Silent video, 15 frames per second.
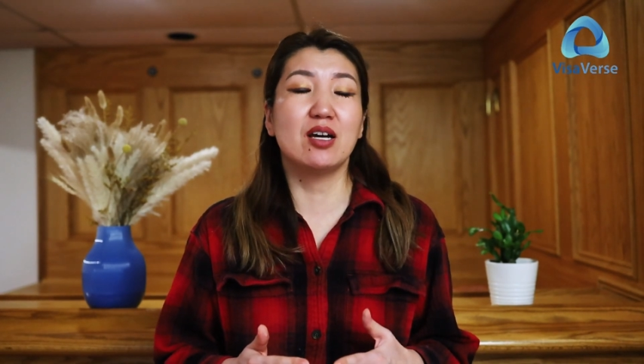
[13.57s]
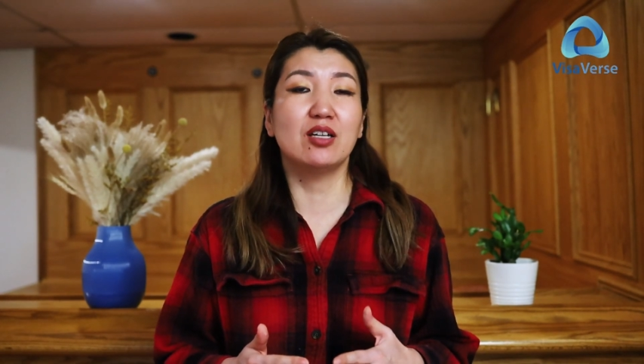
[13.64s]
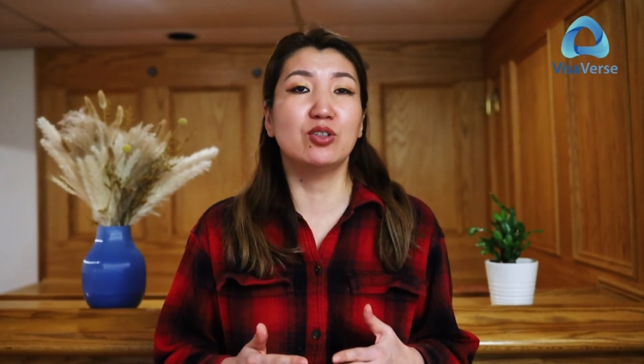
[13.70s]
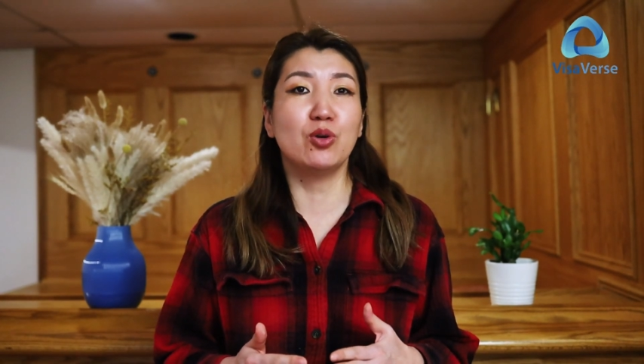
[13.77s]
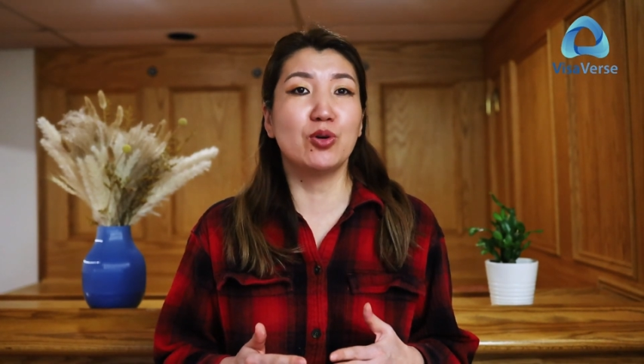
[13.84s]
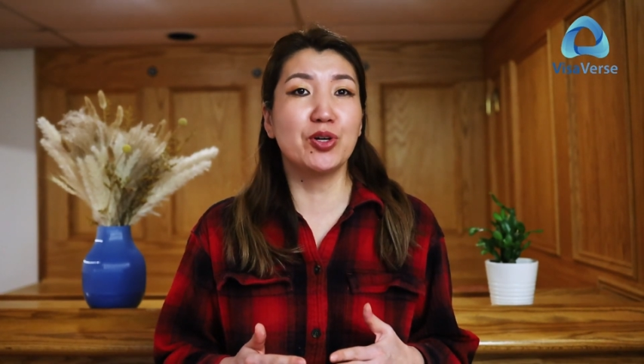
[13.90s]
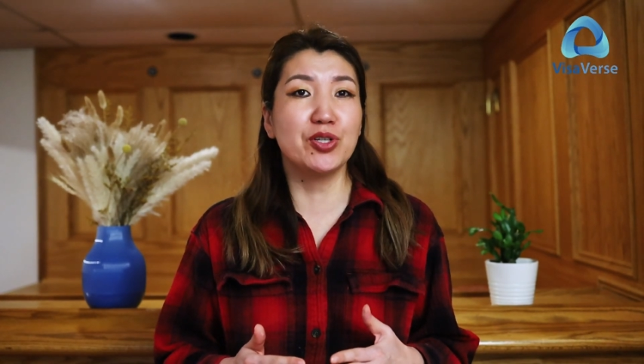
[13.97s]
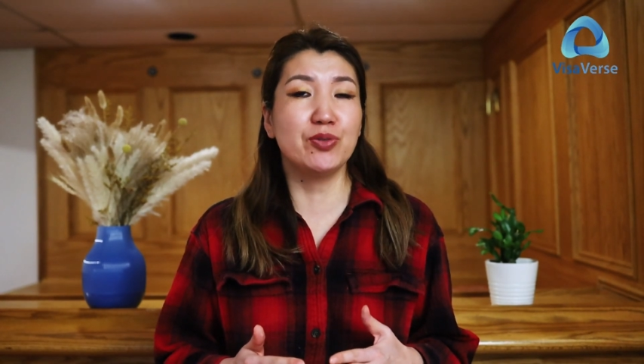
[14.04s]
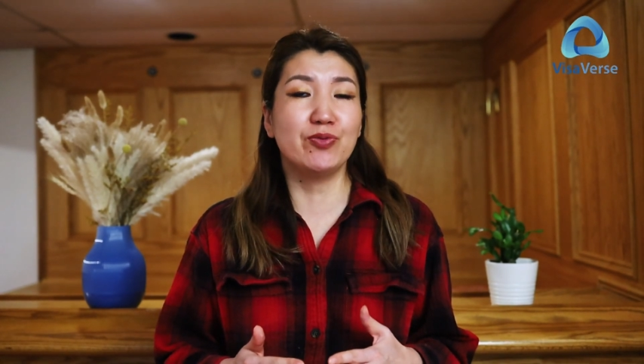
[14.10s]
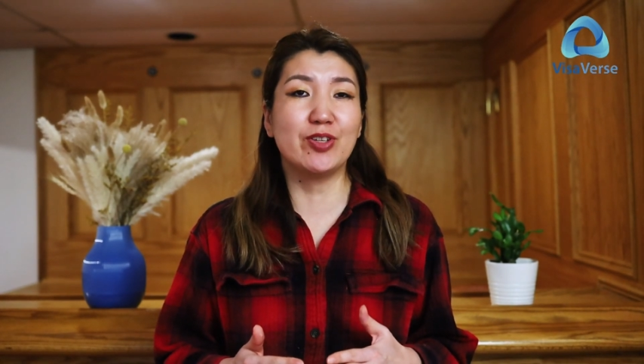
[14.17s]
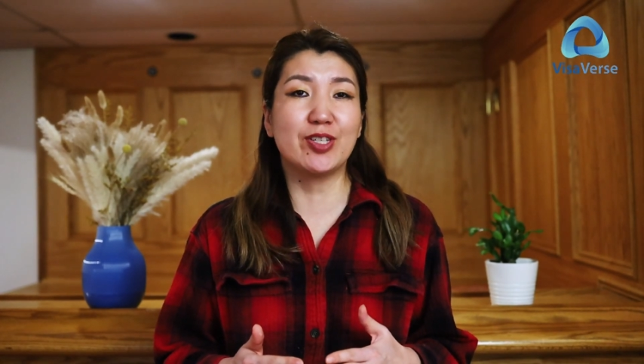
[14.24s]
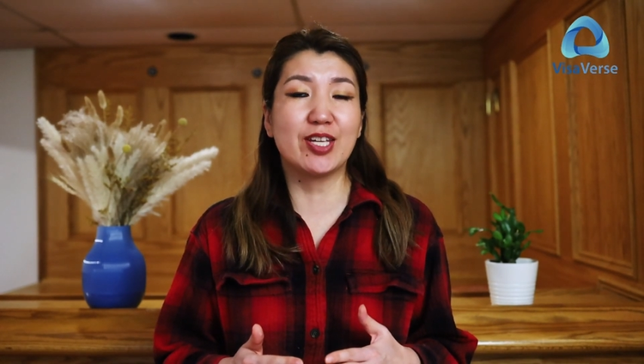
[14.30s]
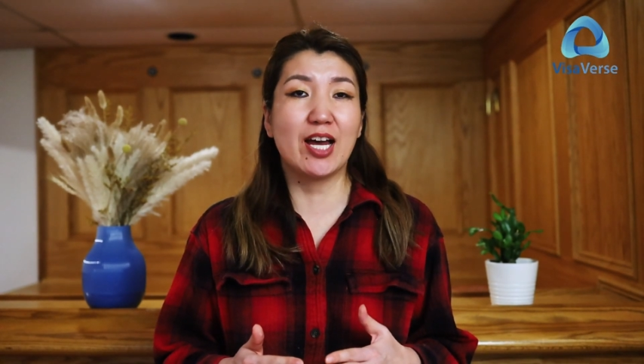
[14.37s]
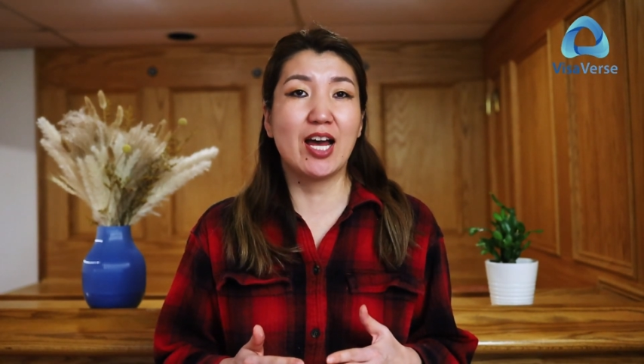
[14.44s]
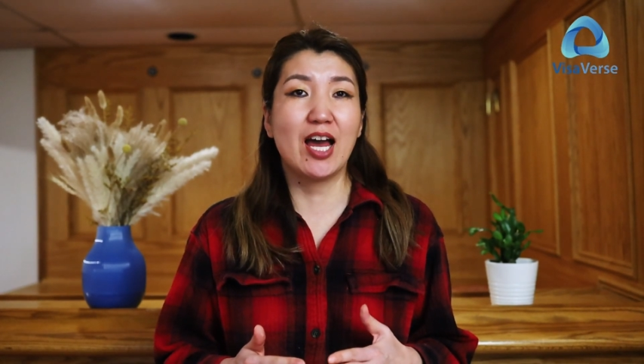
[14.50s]
on tourist
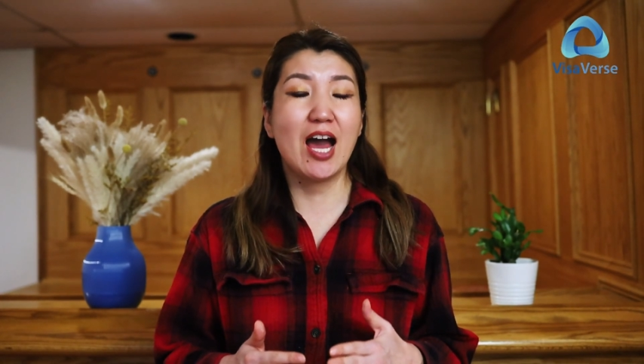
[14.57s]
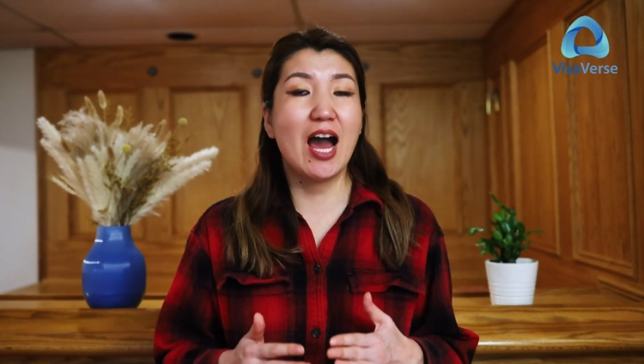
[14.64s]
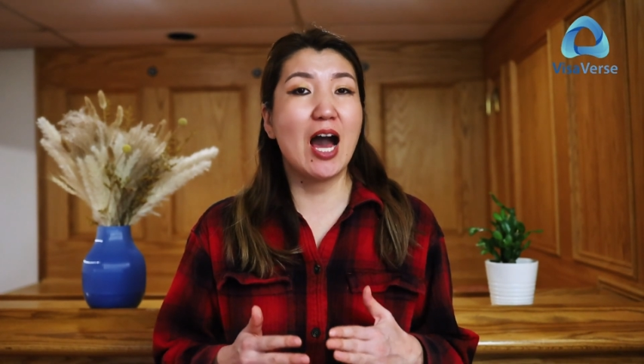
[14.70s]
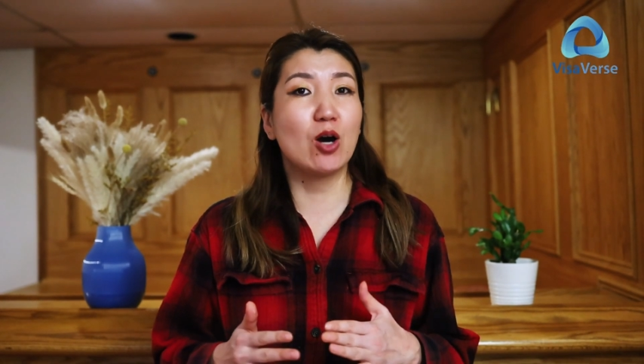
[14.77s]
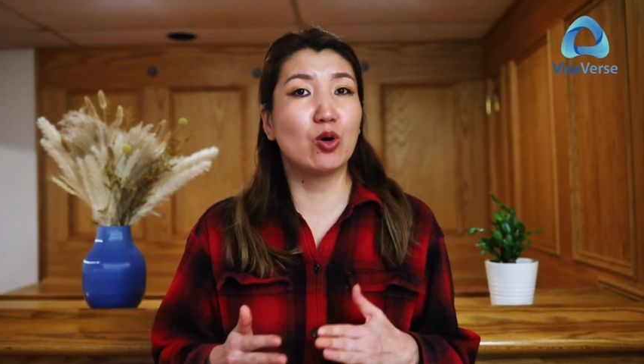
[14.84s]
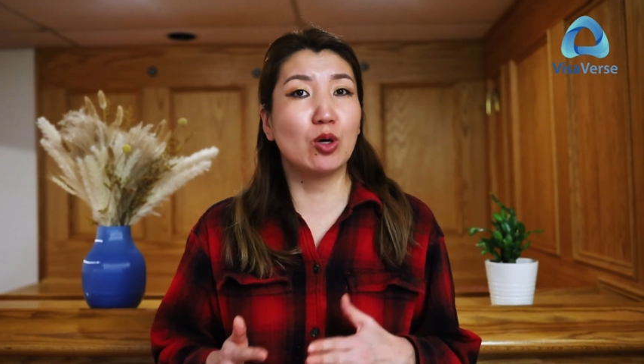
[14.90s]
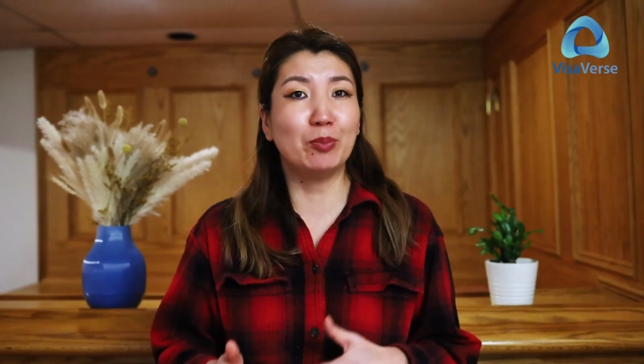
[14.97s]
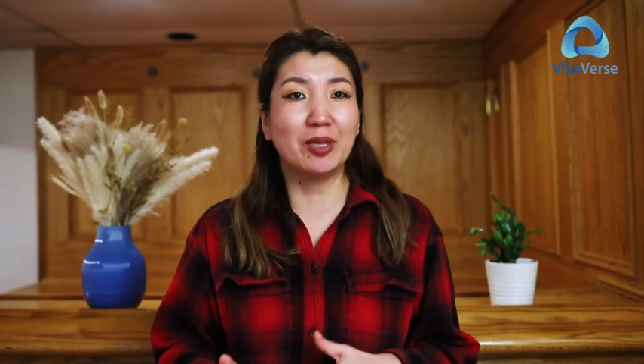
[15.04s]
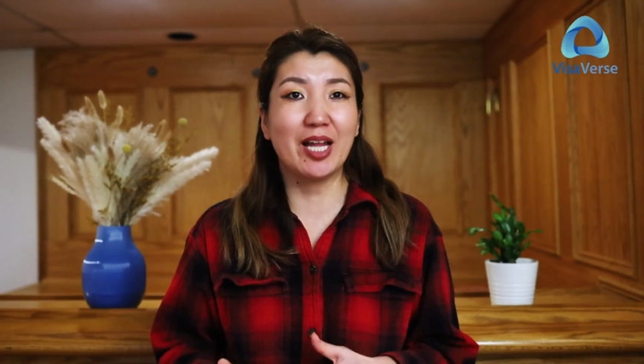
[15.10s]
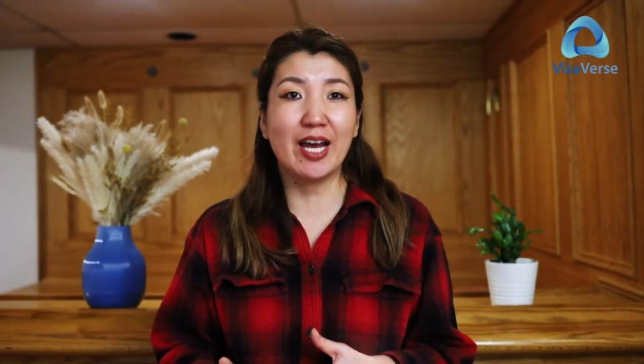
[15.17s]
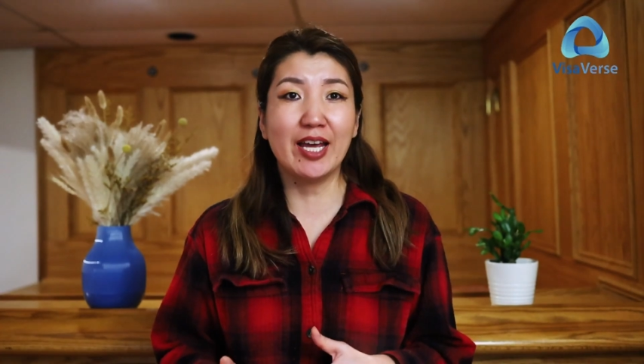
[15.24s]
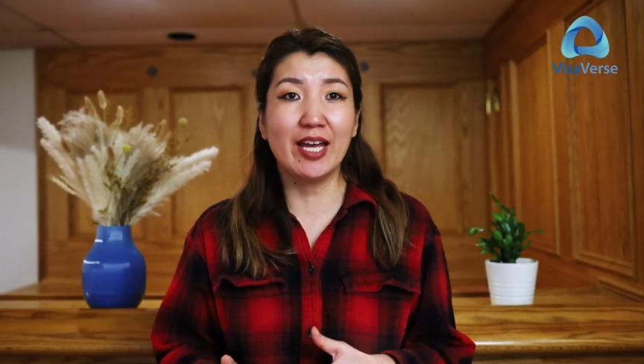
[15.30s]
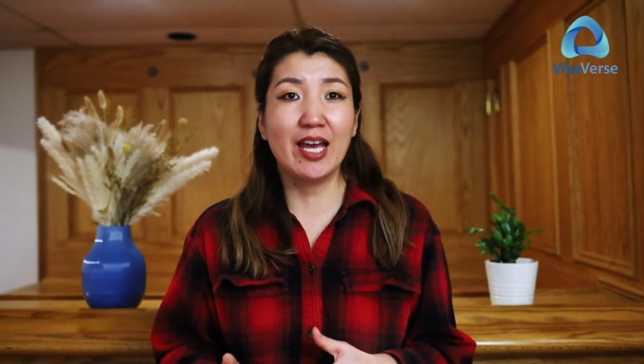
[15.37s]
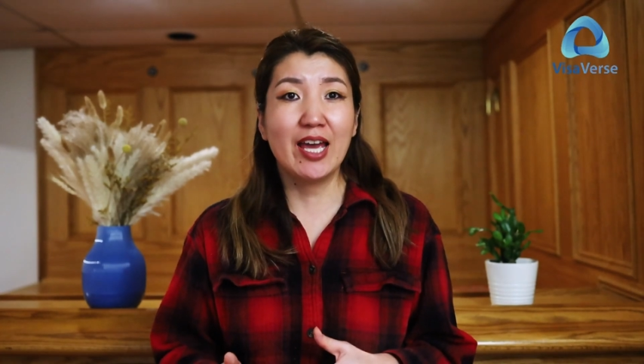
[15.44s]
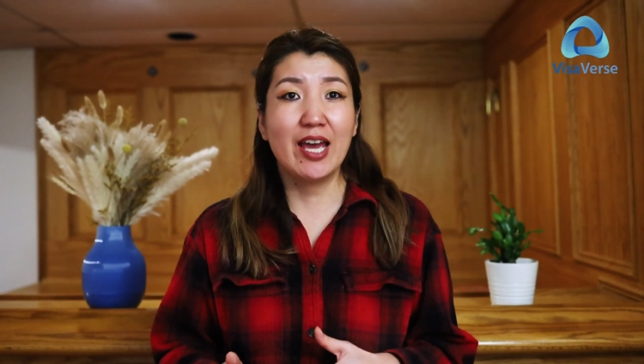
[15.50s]
visa, how to
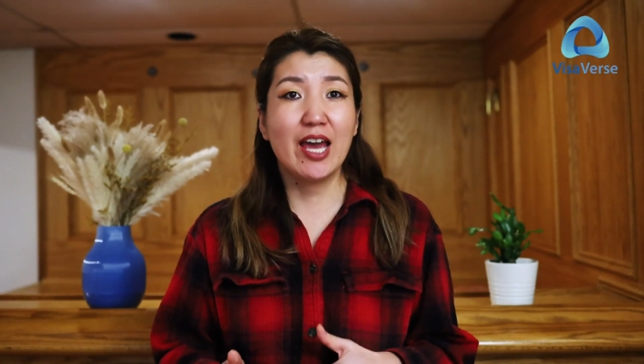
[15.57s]
apply,